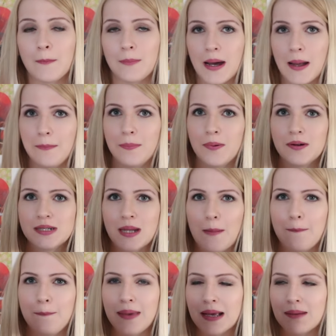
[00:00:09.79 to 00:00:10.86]
but I've bought
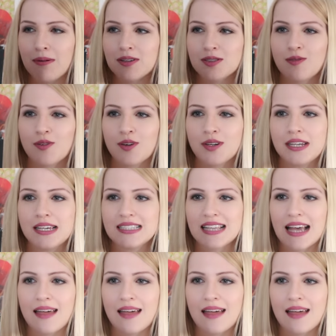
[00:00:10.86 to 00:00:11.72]
a big box of goodies